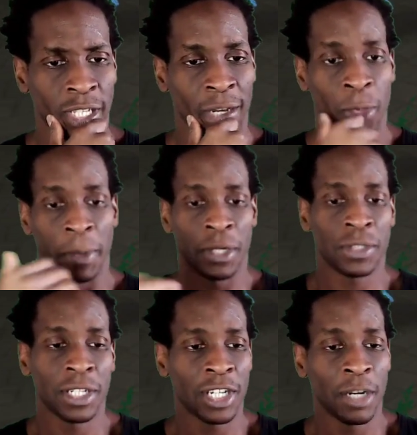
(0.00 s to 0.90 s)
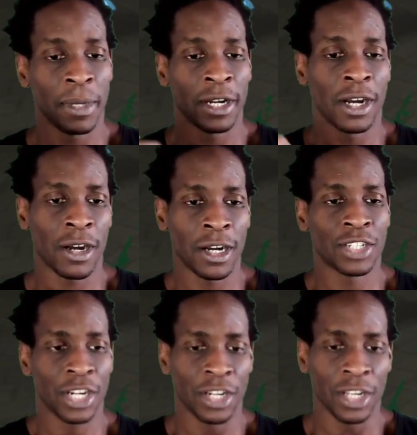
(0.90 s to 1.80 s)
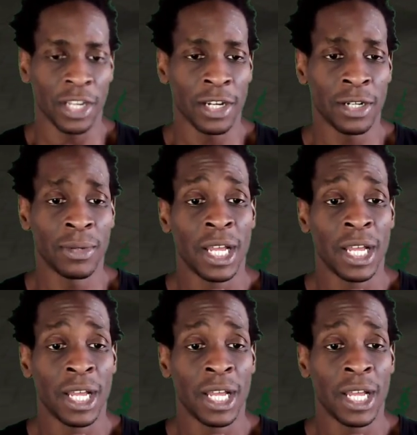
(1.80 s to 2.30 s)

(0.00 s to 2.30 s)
we reduce their turn meter, our turn to go.